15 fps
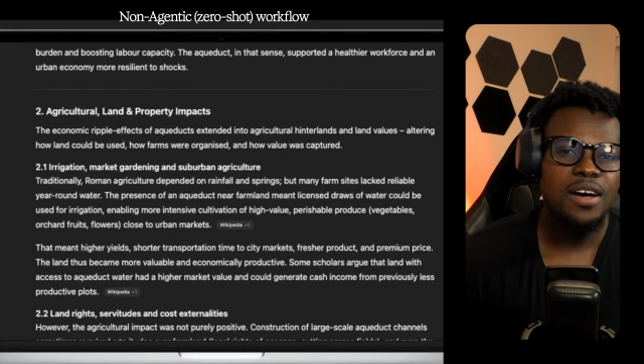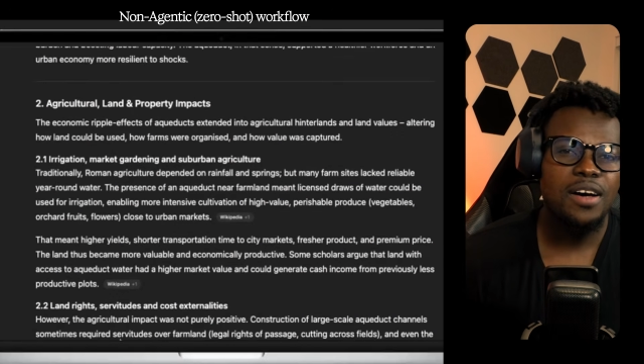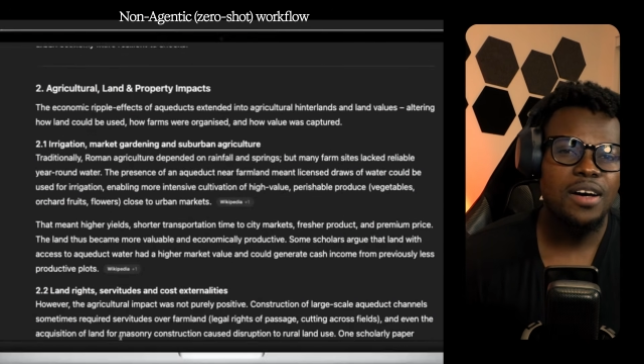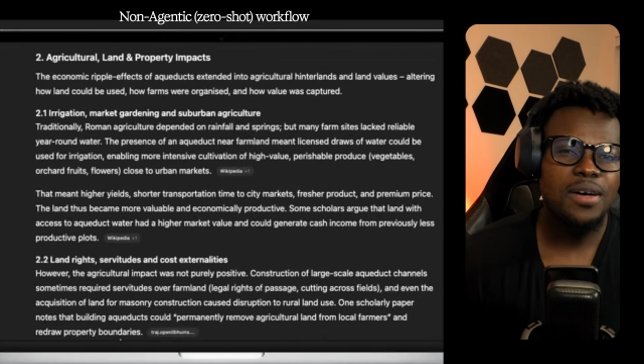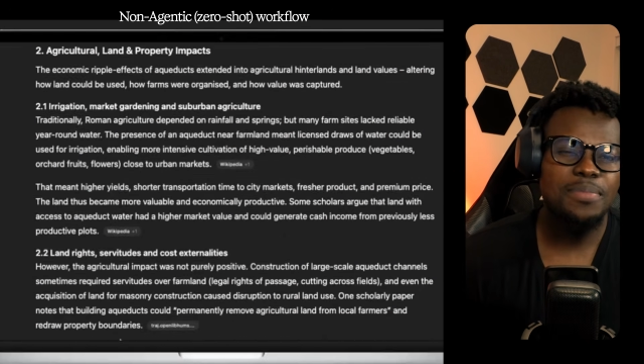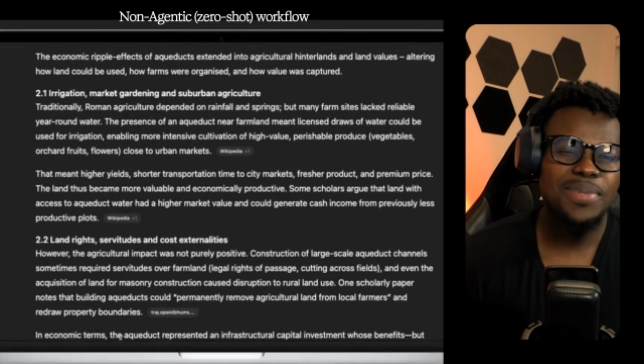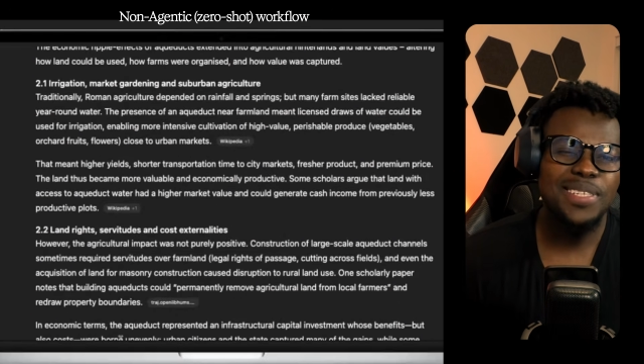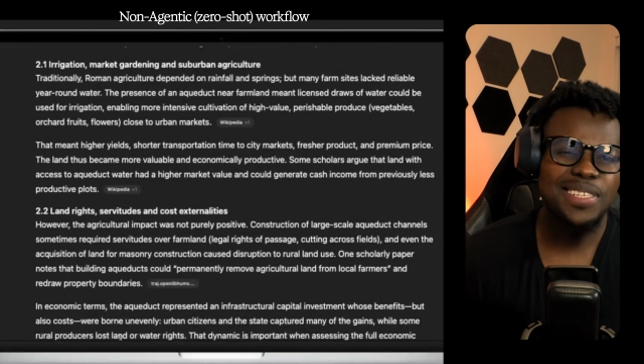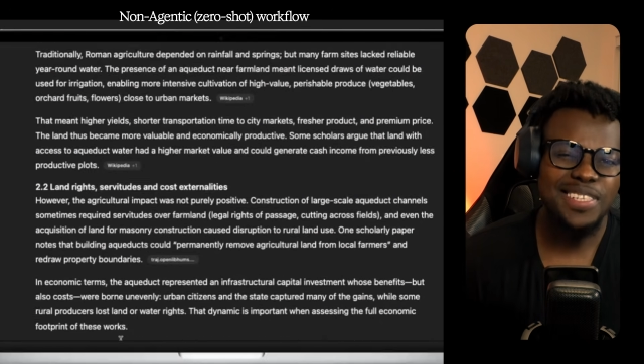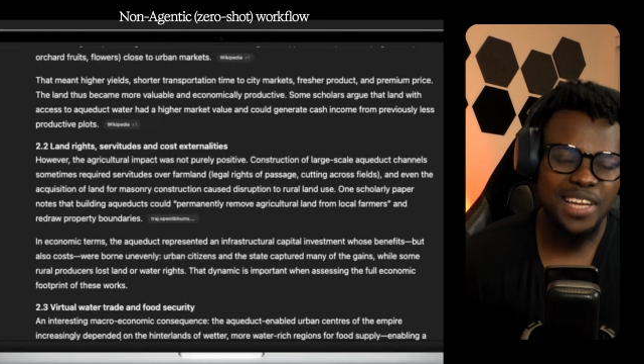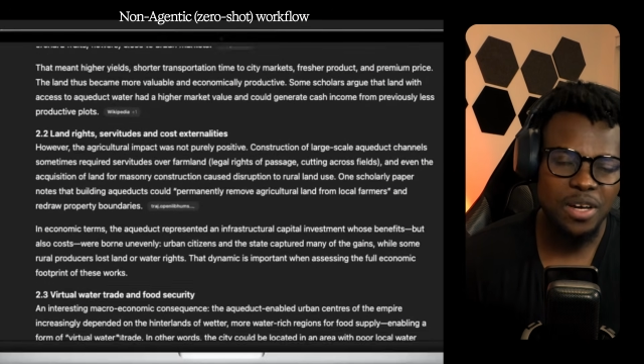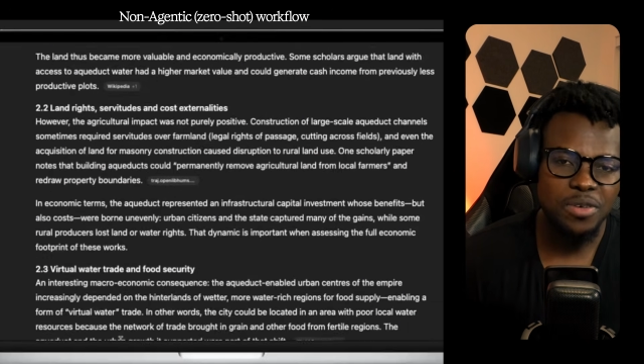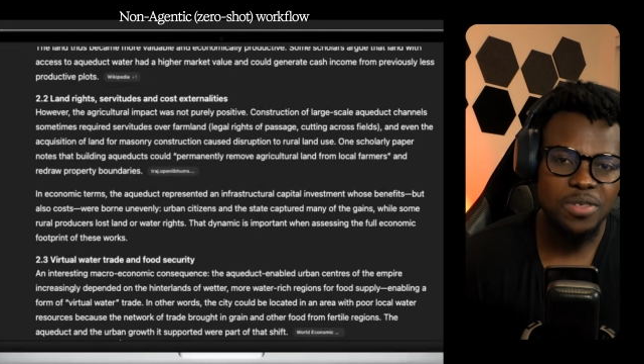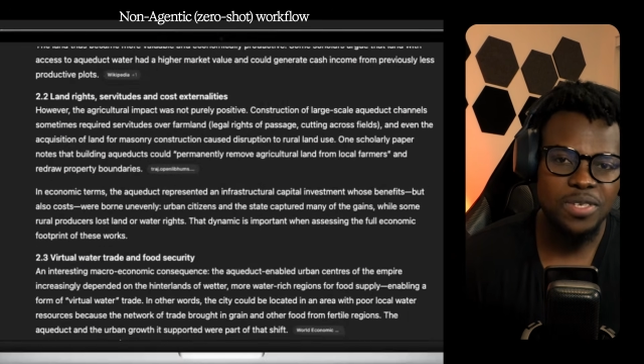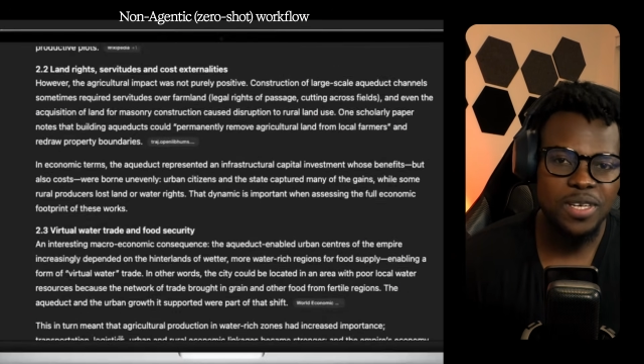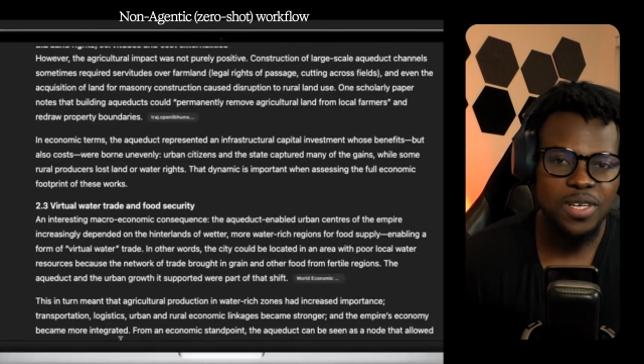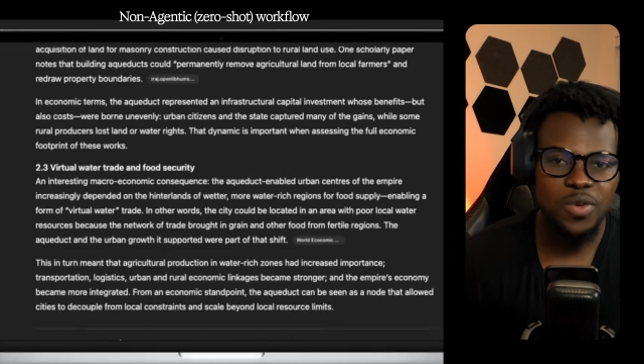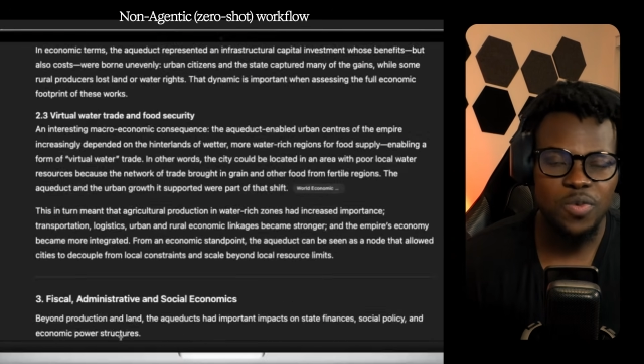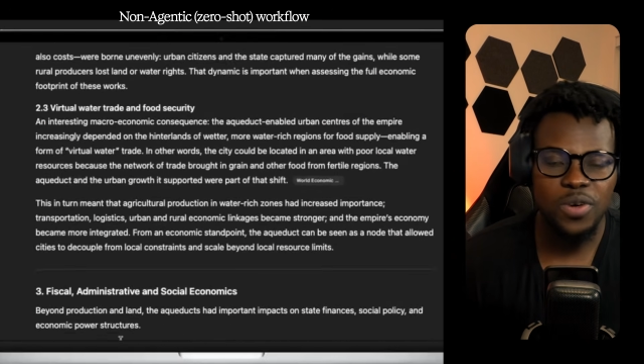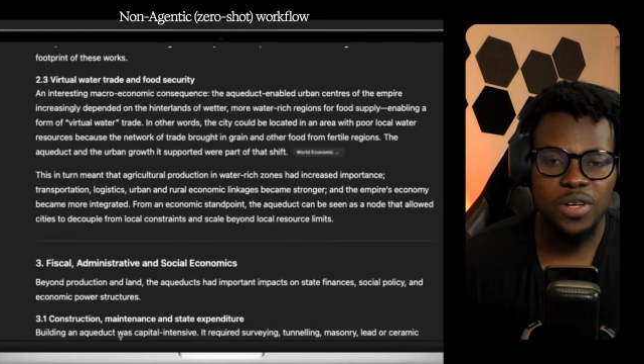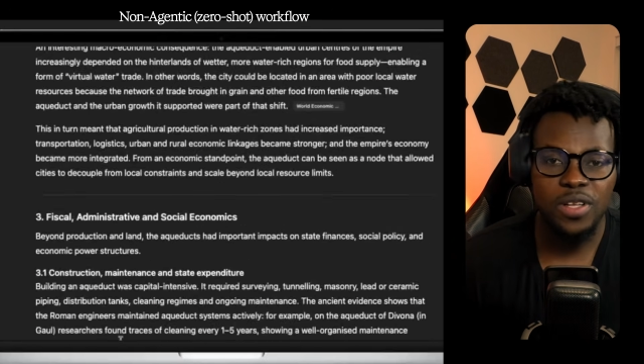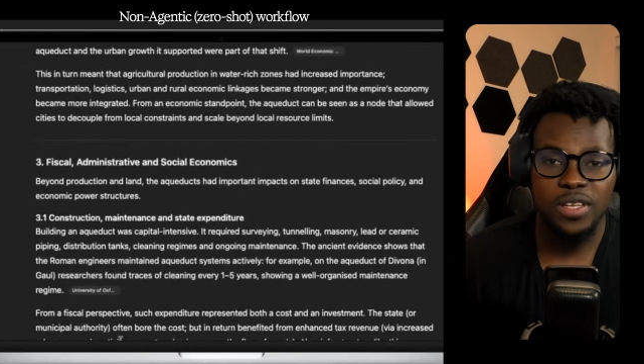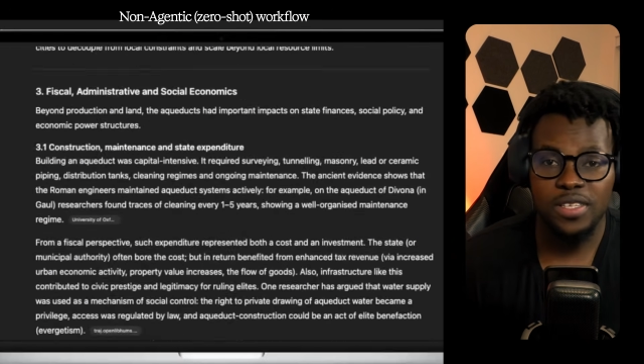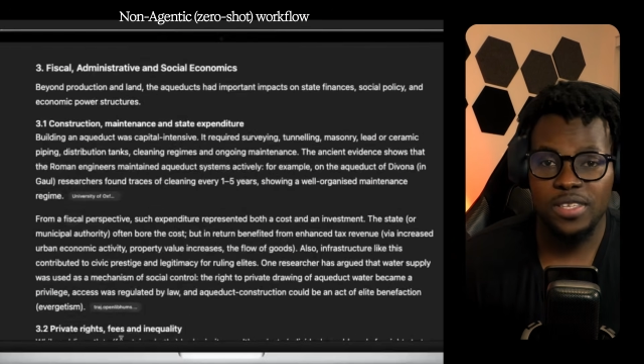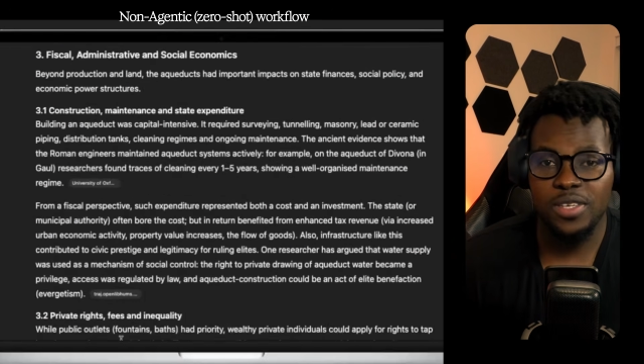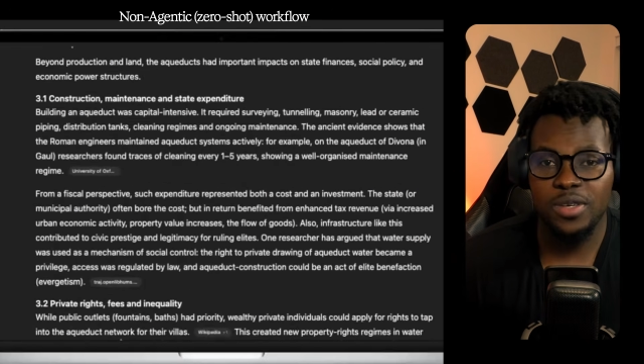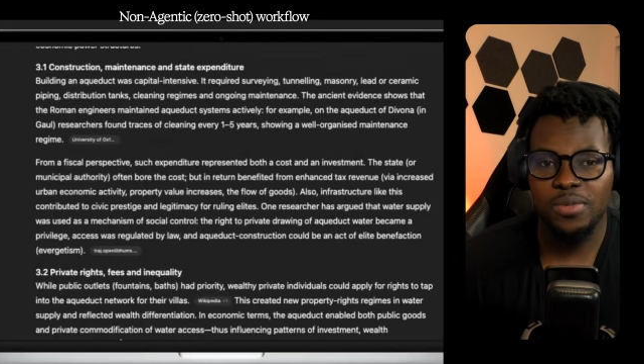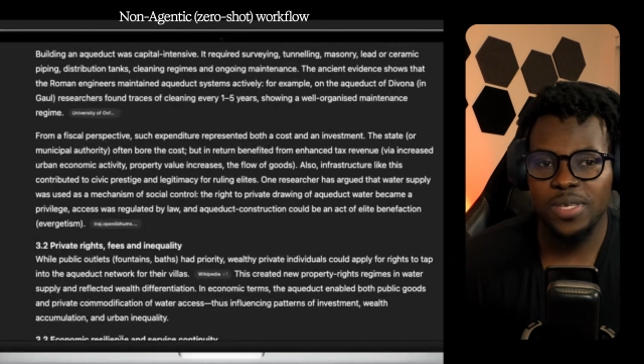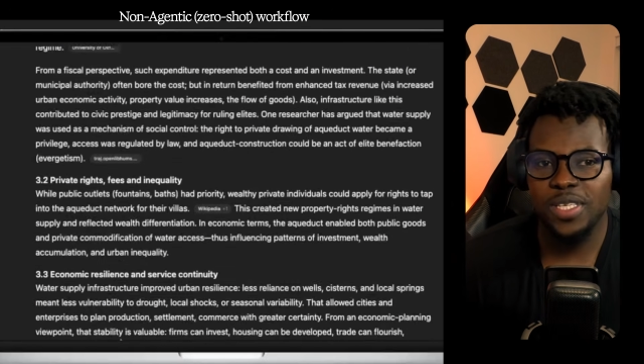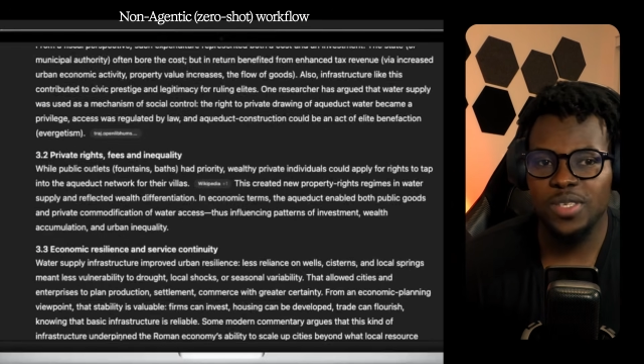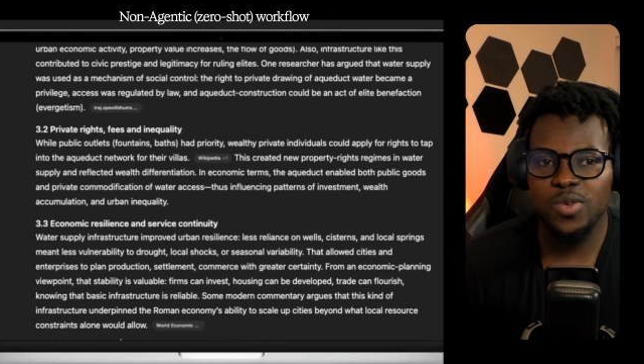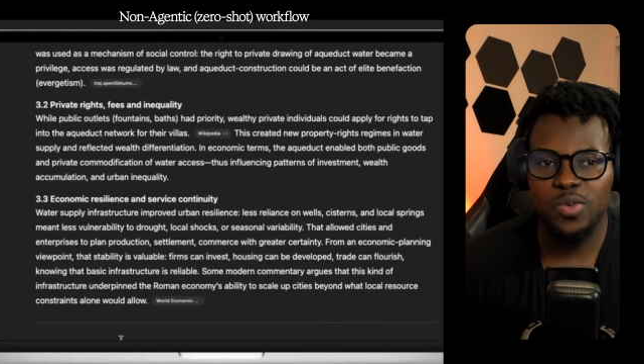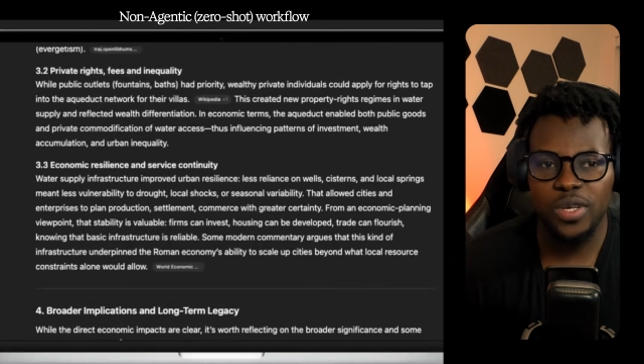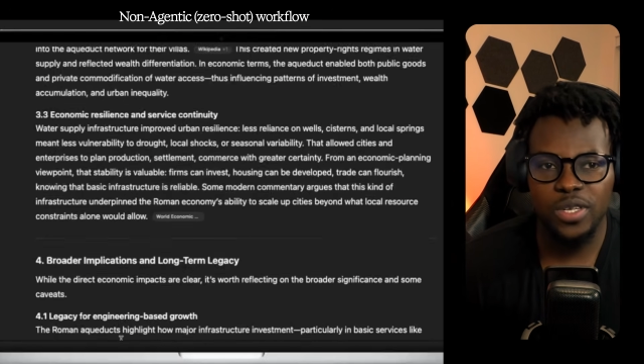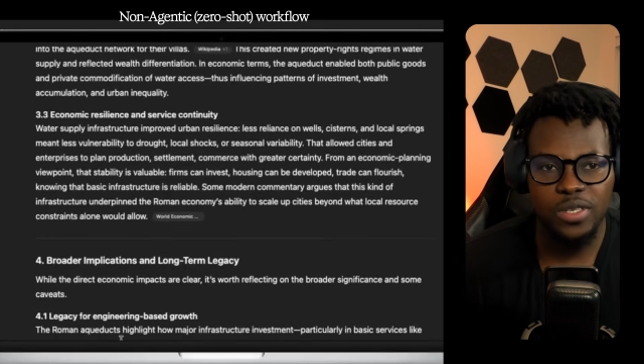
But the downside, well, as humans,